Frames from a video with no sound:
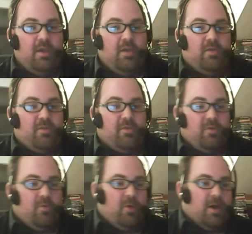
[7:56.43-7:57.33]

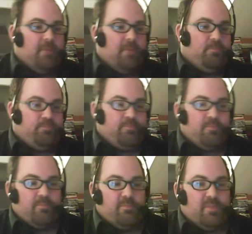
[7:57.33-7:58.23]
So uh,
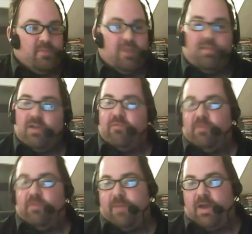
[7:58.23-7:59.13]
that's a lot of free
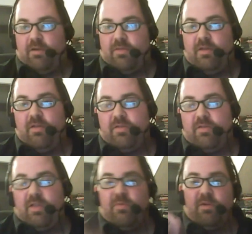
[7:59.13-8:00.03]
patterns. So
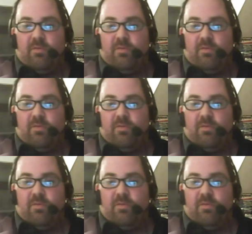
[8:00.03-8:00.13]
that's one of the